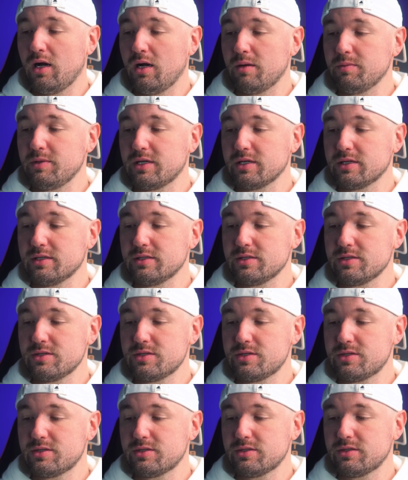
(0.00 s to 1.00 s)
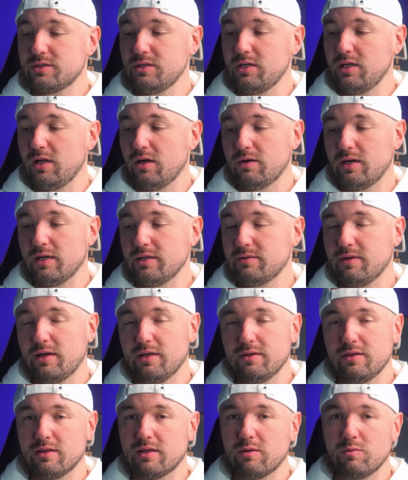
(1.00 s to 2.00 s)
Because
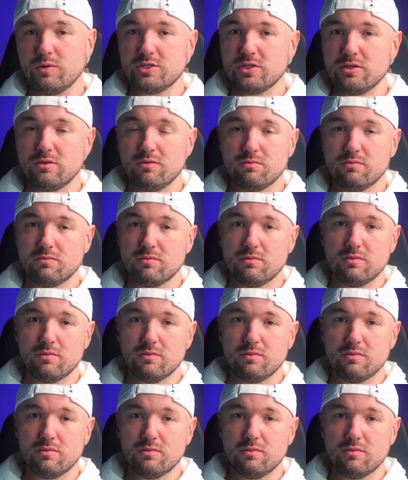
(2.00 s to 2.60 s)
I think that we should